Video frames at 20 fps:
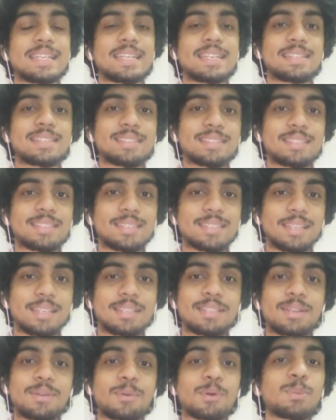It's
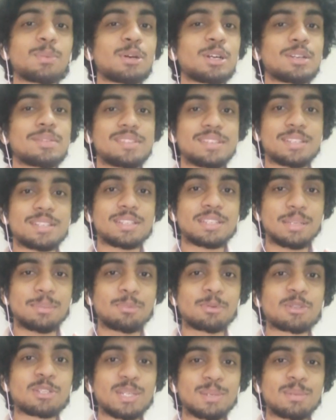it's a robot which is
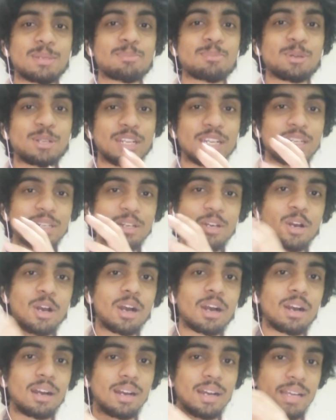supposed to be put in
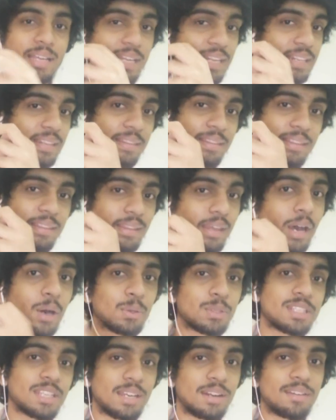in
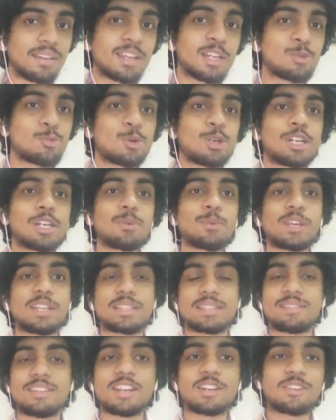outside real world where
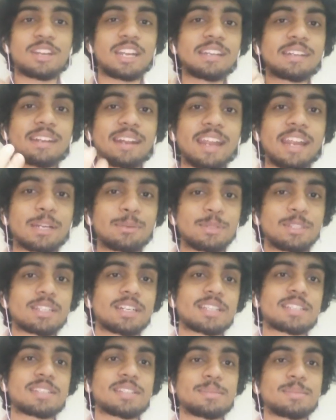it's trying to interact with
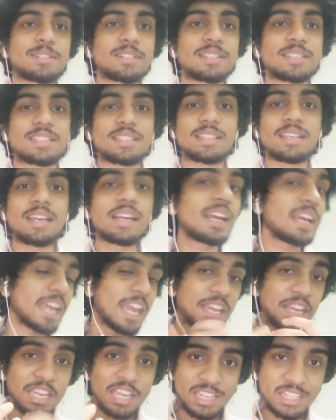customers,
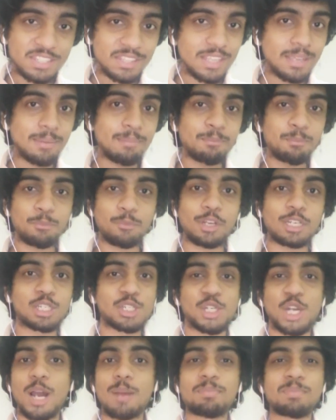engage them while
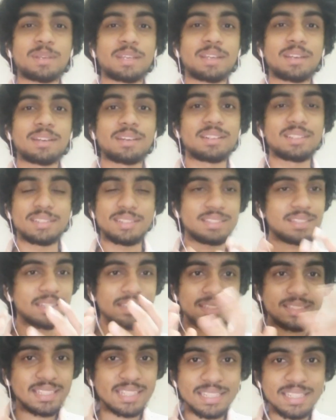shopping or
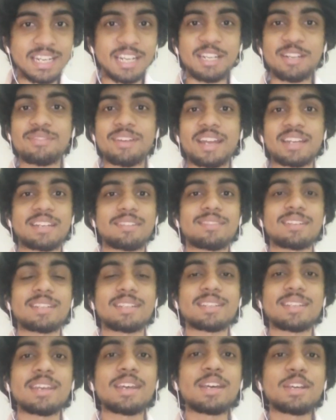such kind of
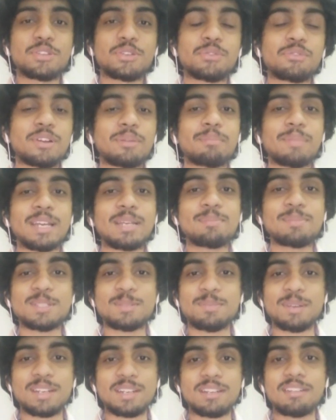activities. So from my
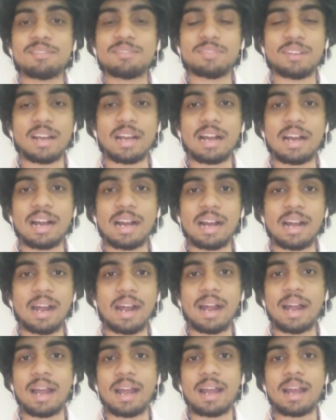perspective, uh, uh
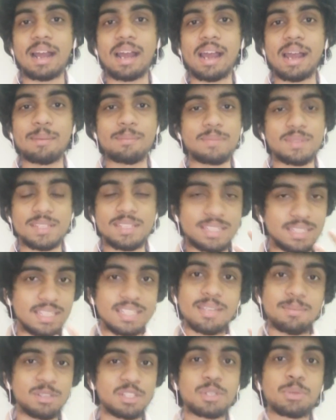I'm, since
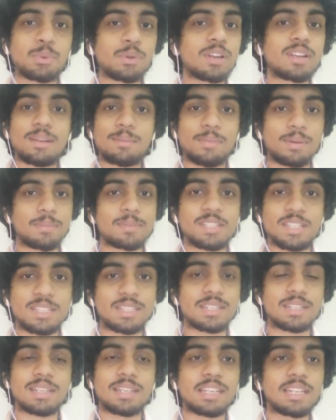I'm a student I'm
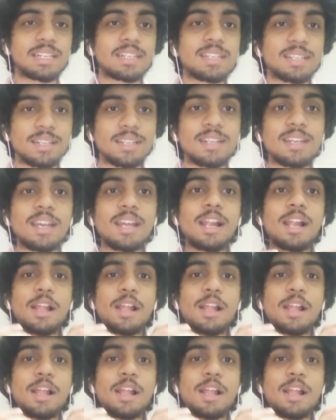just an intern,